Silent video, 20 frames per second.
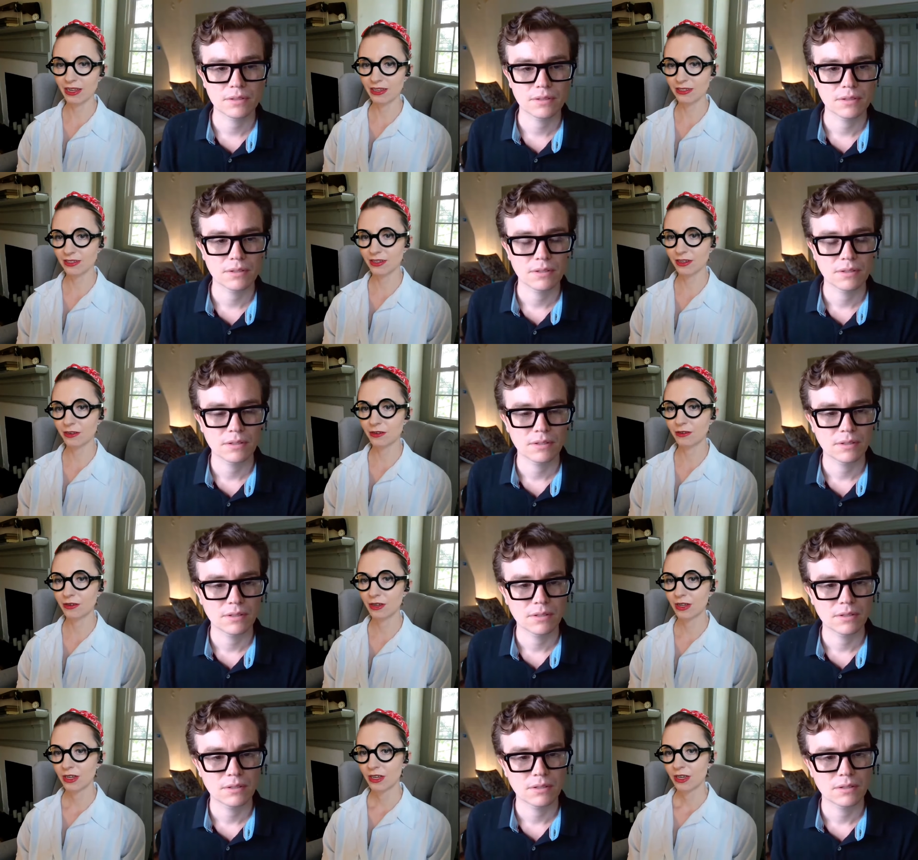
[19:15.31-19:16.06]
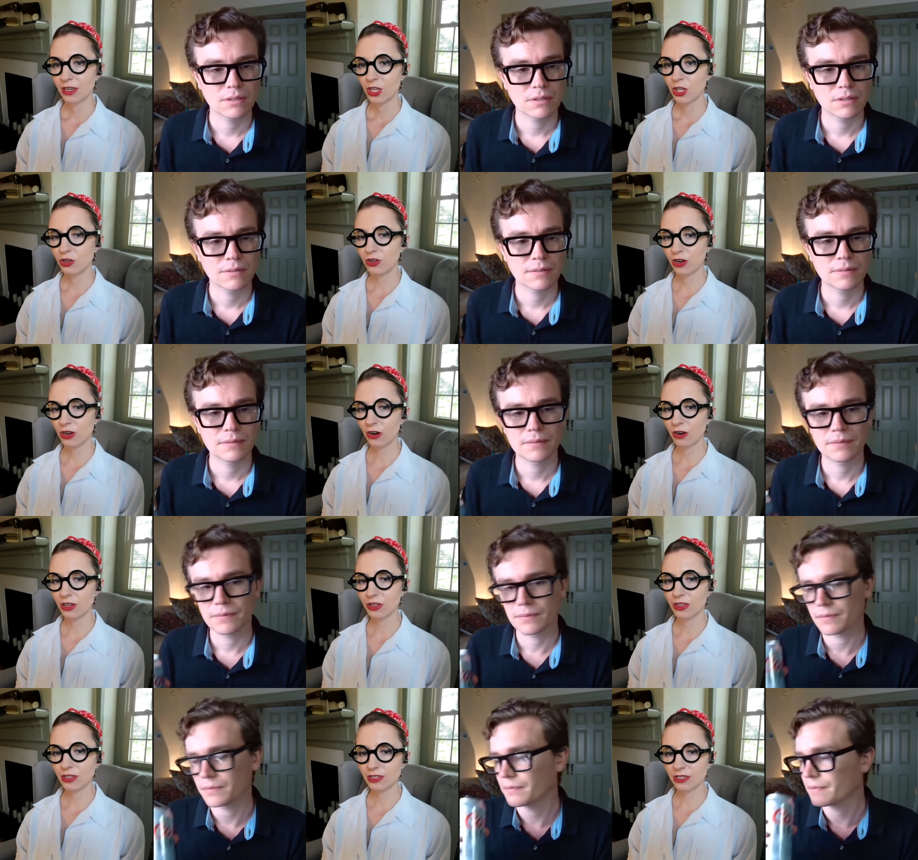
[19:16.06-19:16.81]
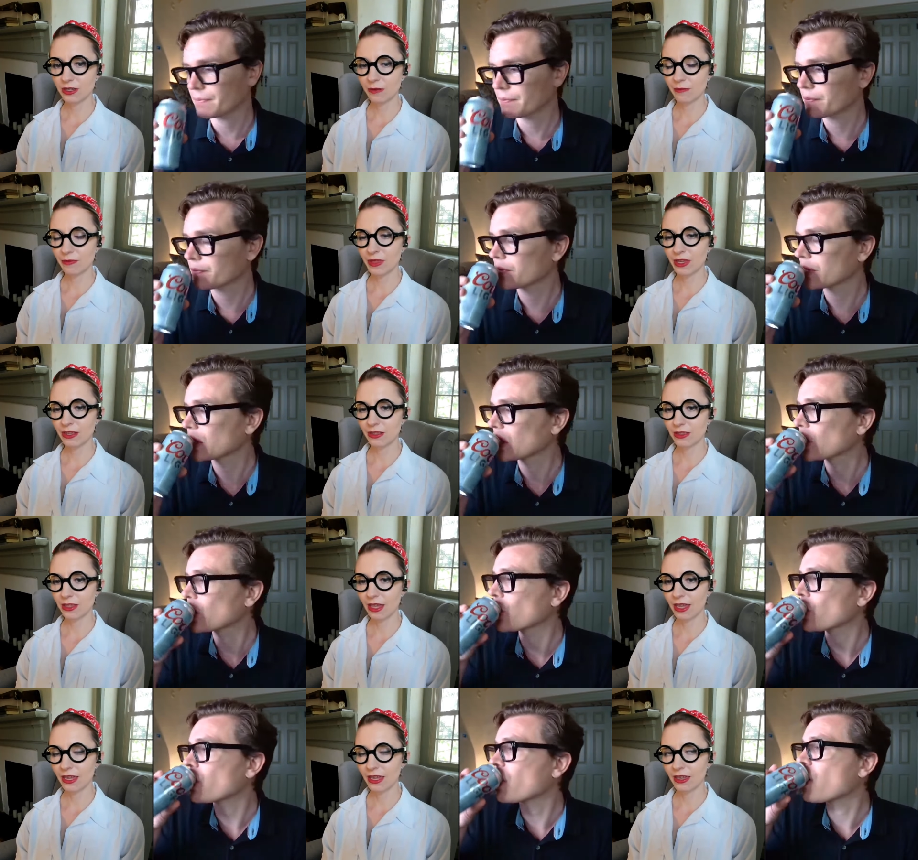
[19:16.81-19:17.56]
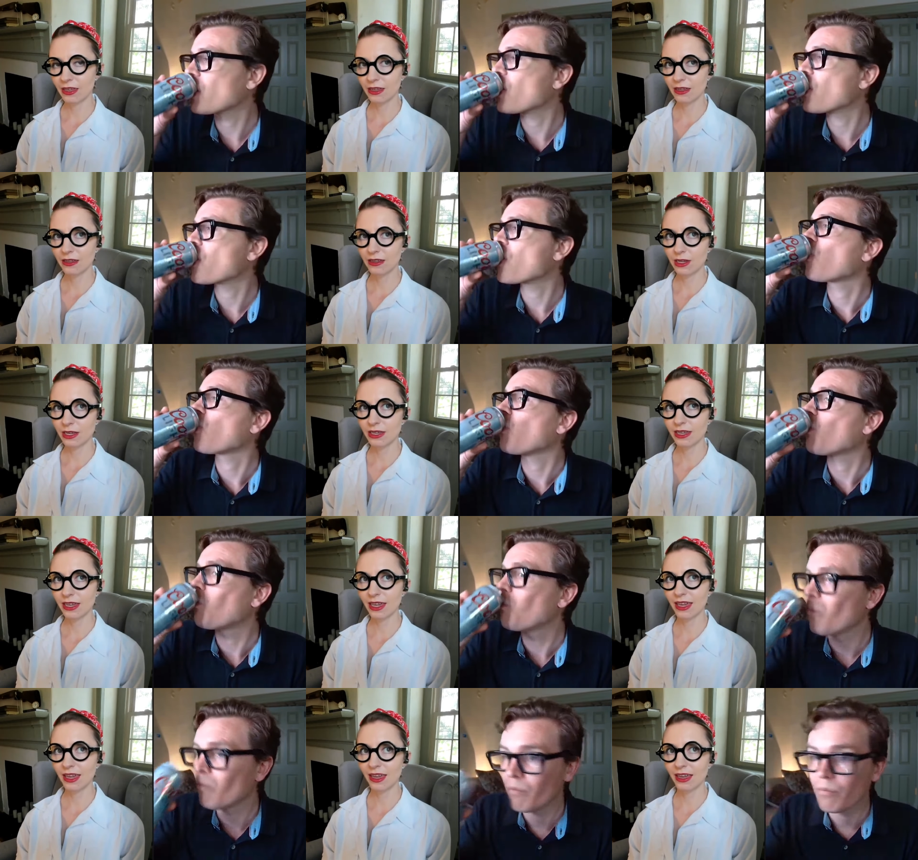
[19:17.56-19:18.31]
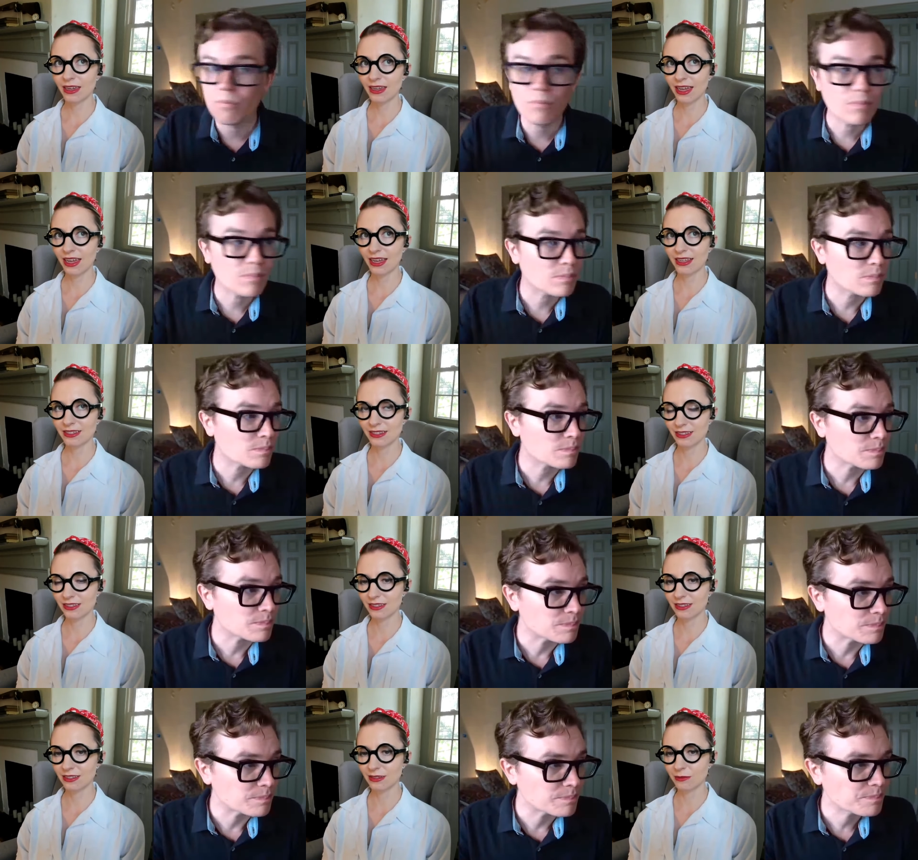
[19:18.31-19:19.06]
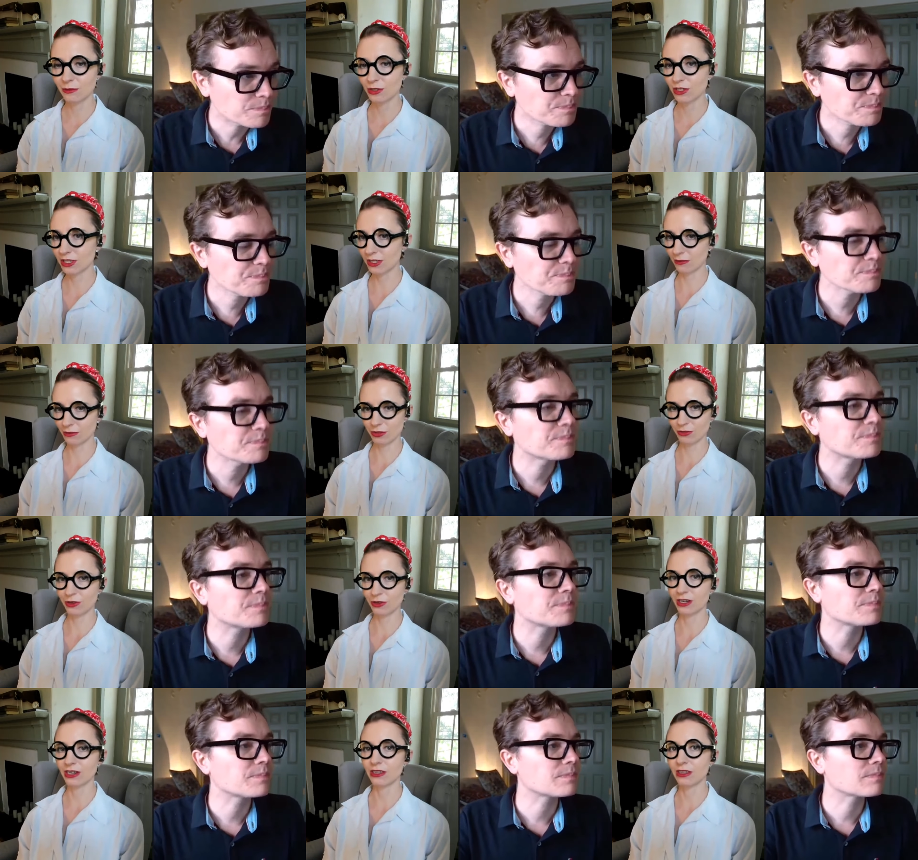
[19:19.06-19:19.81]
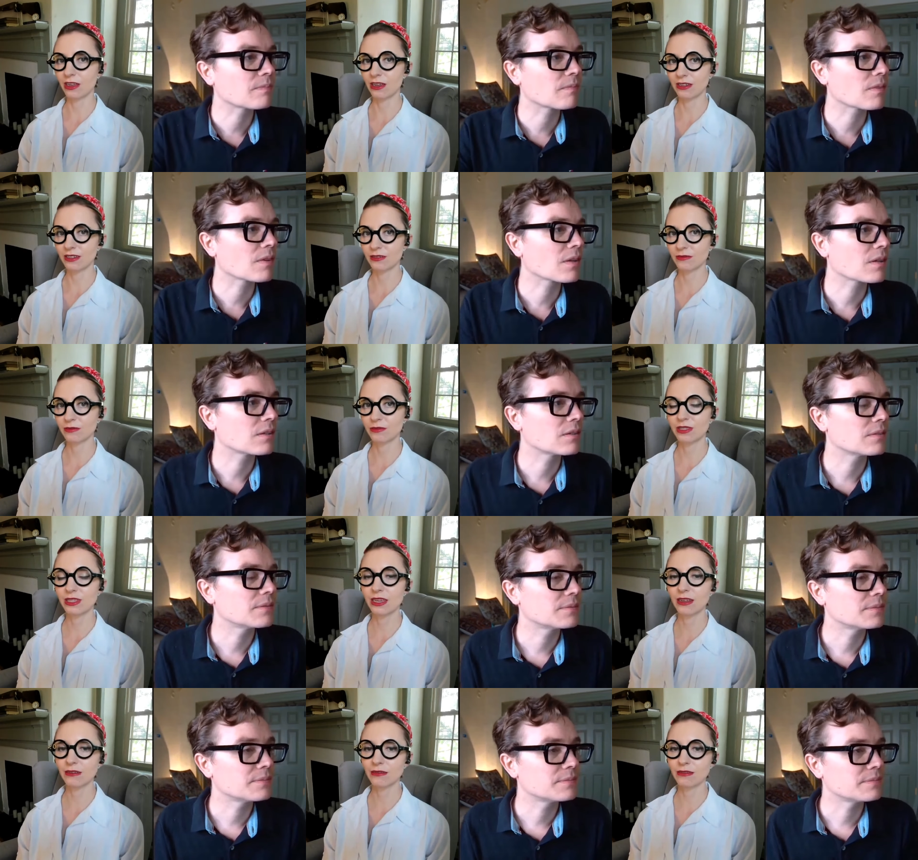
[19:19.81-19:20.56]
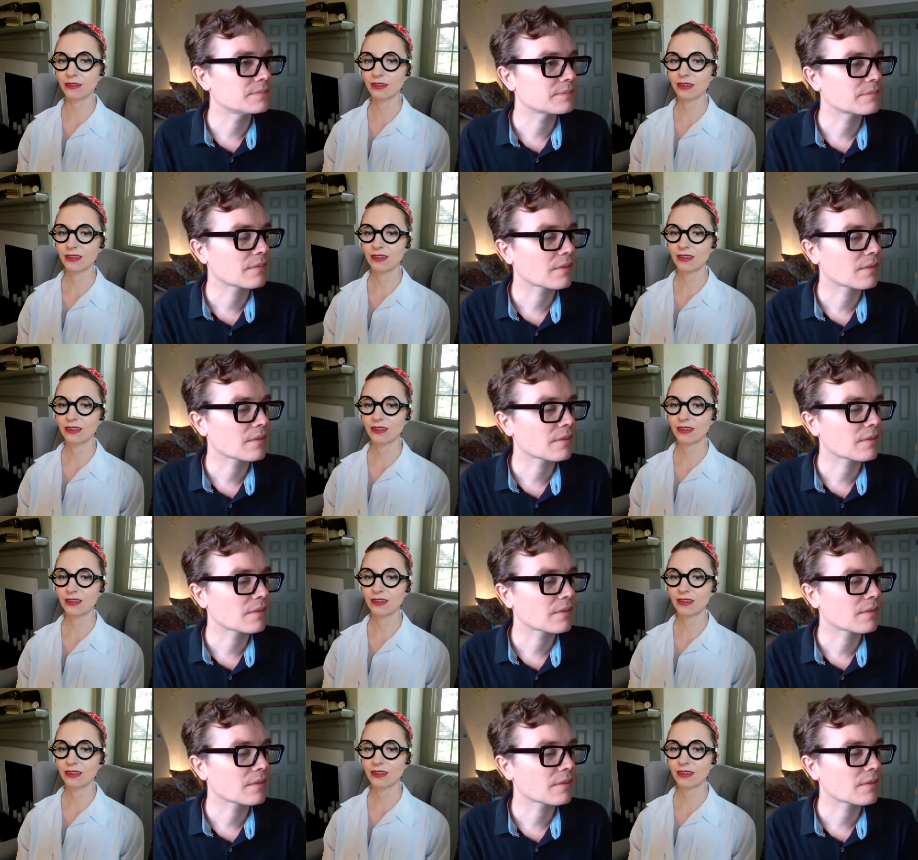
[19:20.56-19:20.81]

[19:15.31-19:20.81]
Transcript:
Speaker 1: So you could argue that something like a caste system or sumptuary laws would then